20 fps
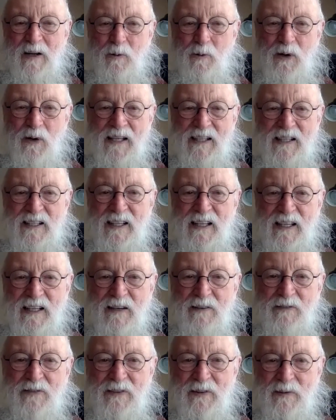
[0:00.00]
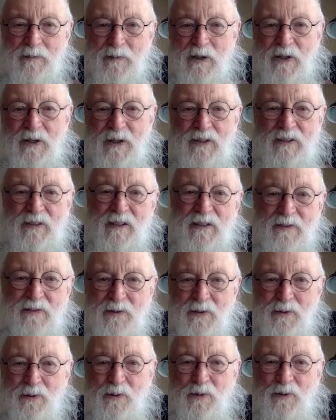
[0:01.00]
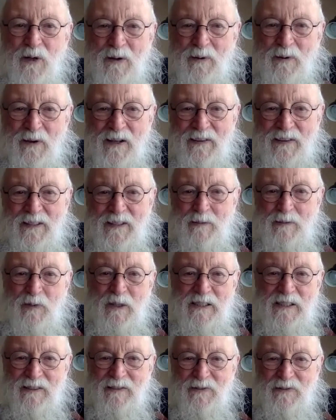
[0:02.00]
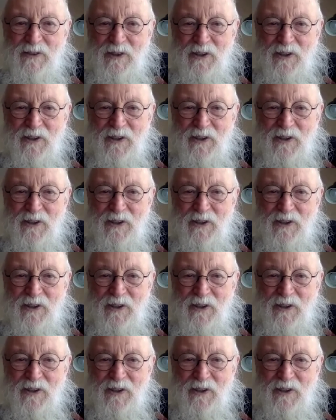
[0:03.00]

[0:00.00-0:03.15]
awakening of the miracle of what we're on this piece of